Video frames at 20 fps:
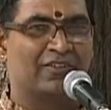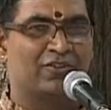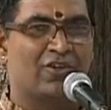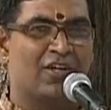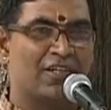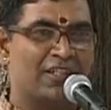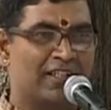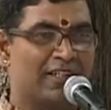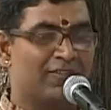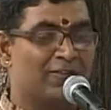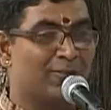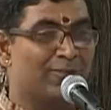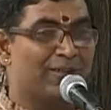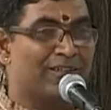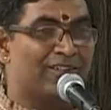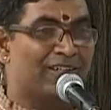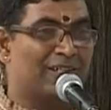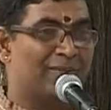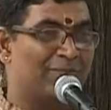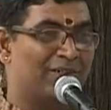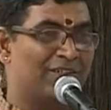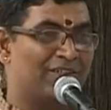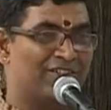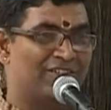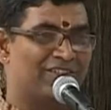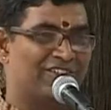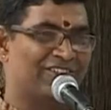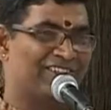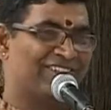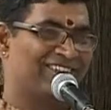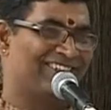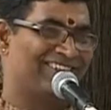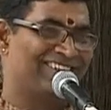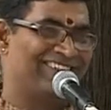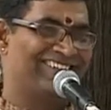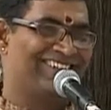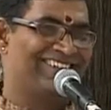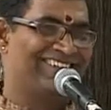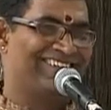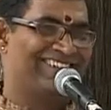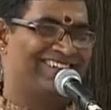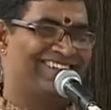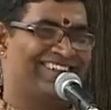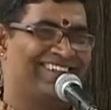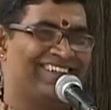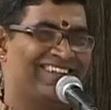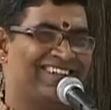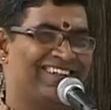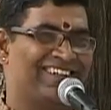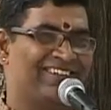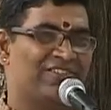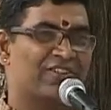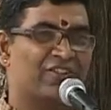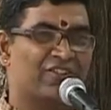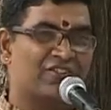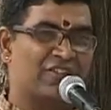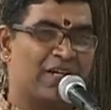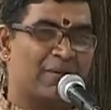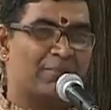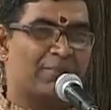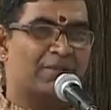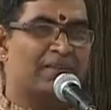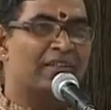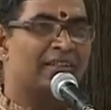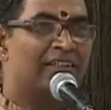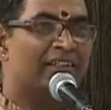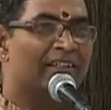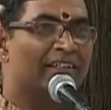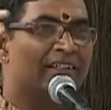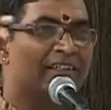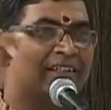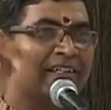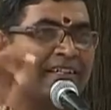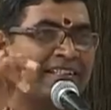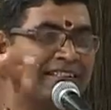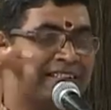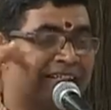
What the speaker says: So Aridhi will be 3 beats. For example, can